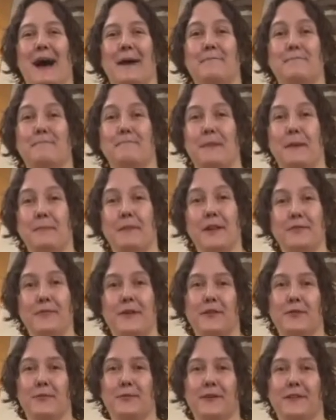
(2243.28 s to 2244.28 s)
People
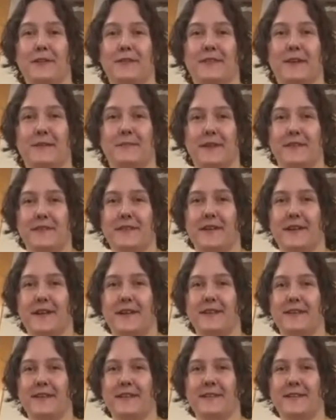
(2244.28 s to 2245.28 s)
around the world have come to study
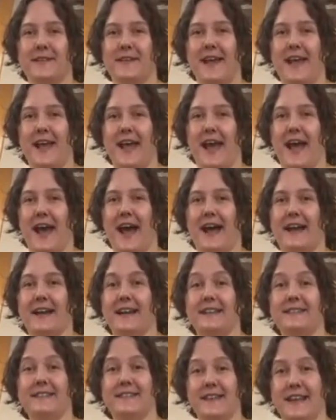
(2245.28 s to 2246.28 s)
this, and
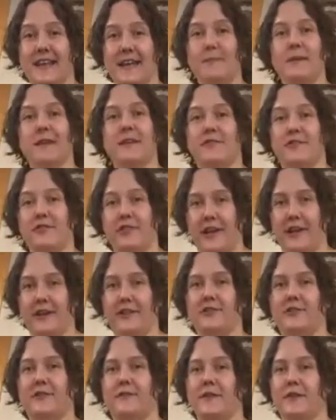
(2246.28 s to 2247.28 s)
its name has
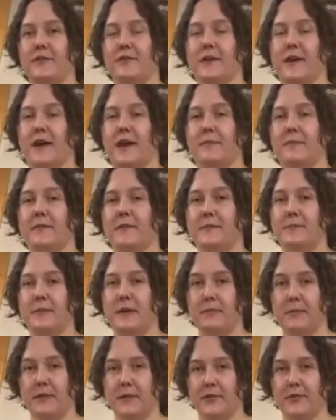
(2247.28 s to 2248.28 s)
changed a few times as
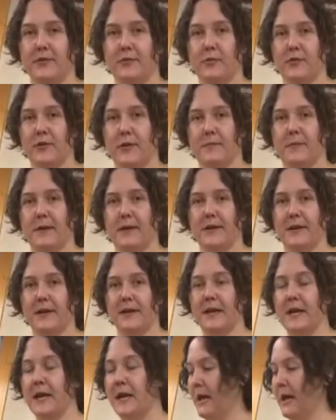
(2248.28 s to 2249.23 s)
people learn more about it.